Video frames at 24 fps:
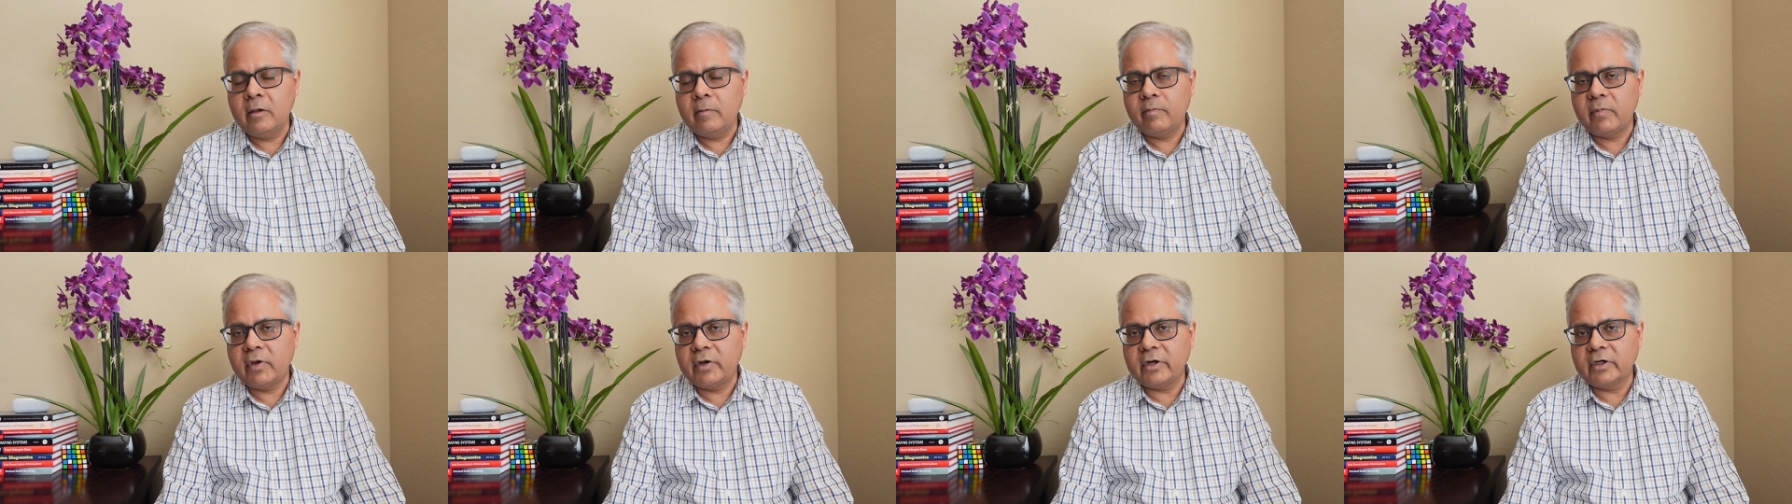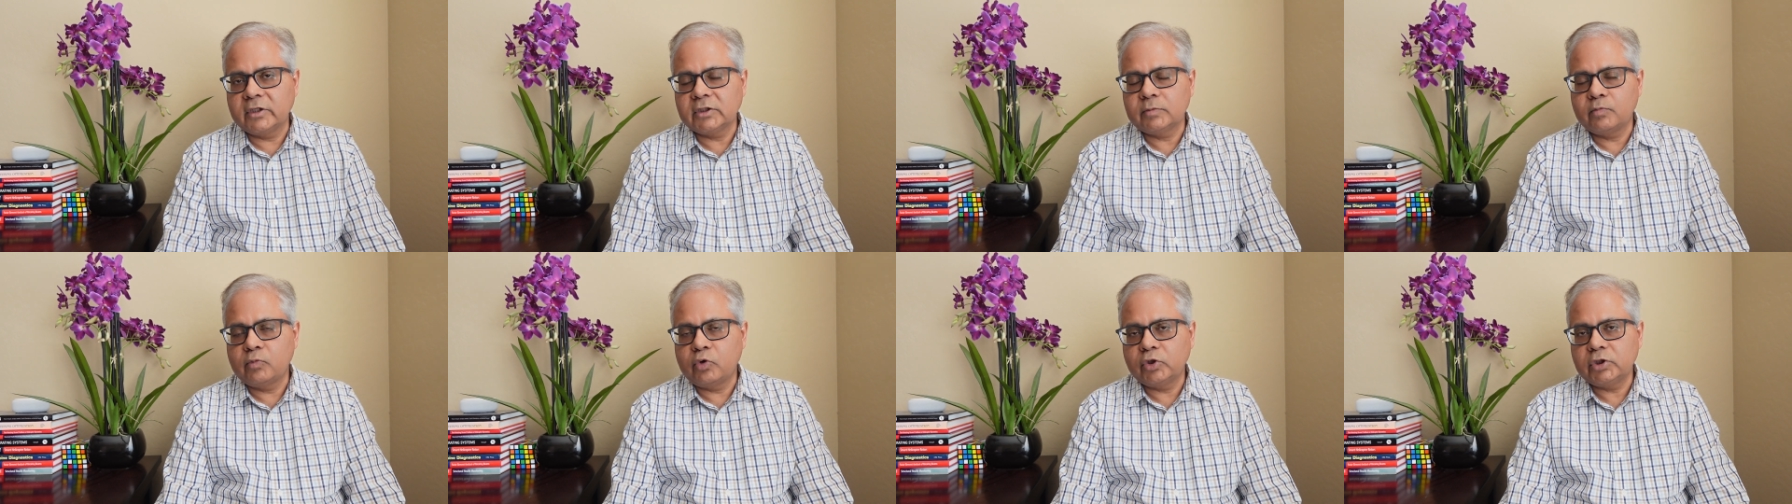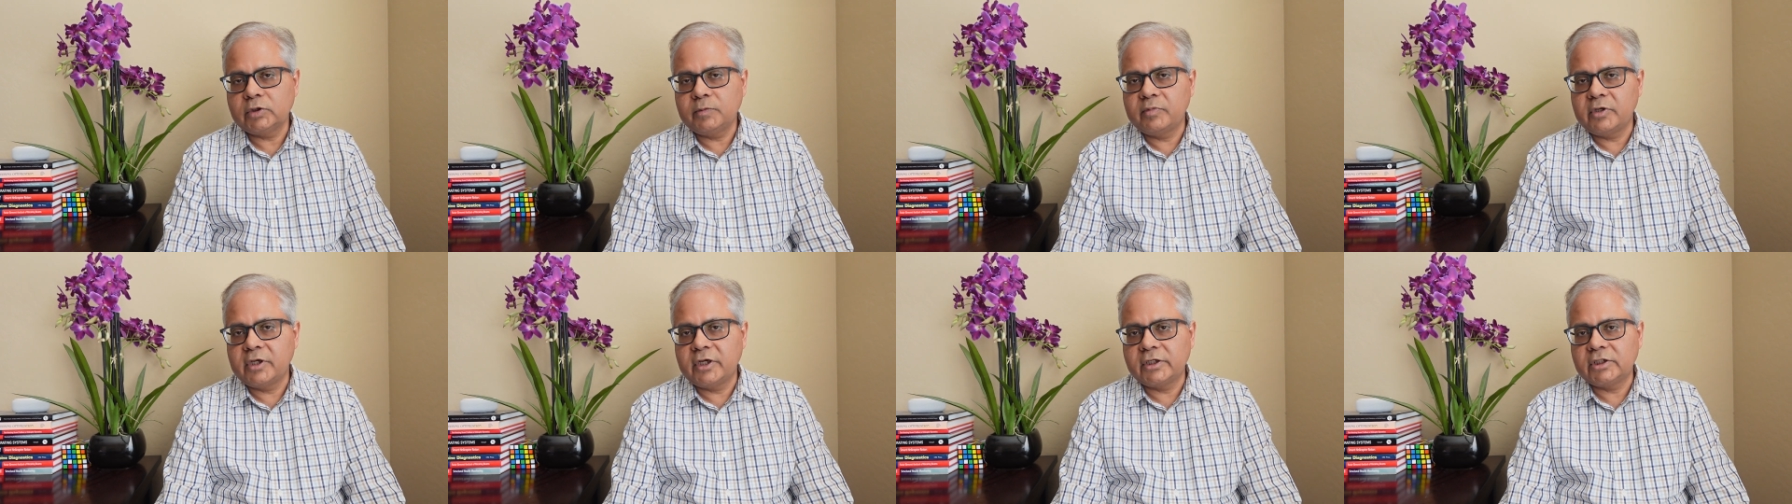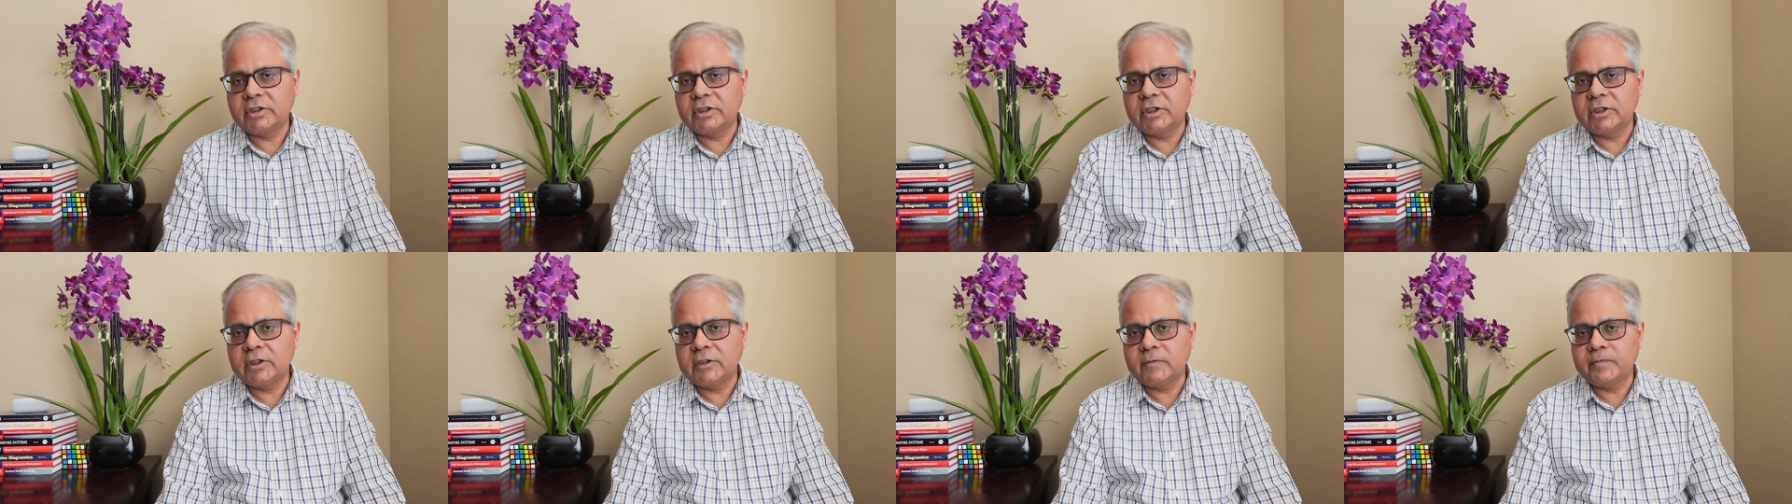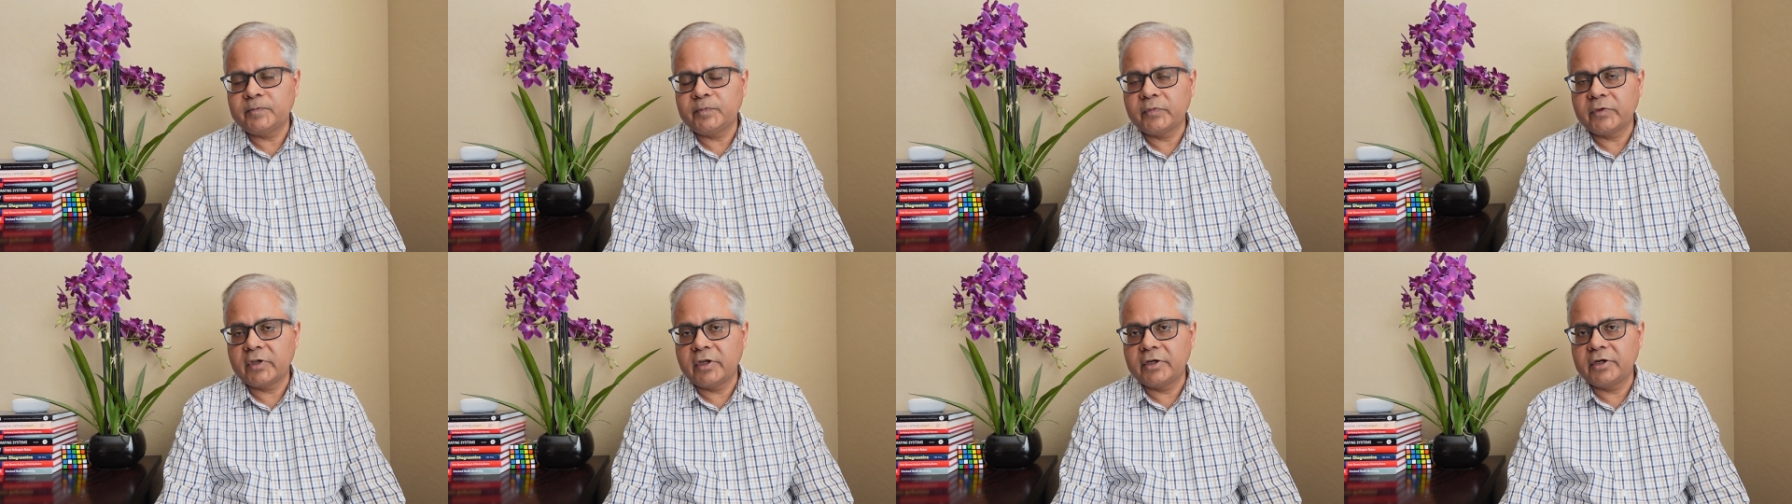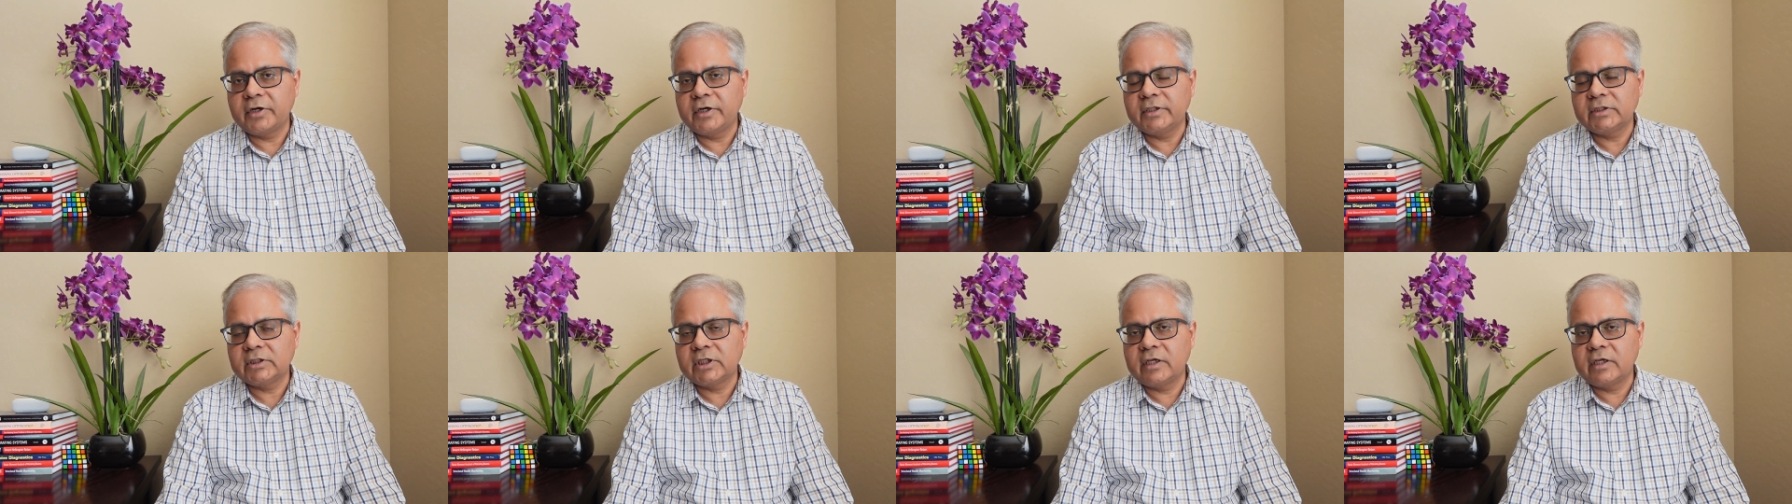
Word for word: because most PhD degrees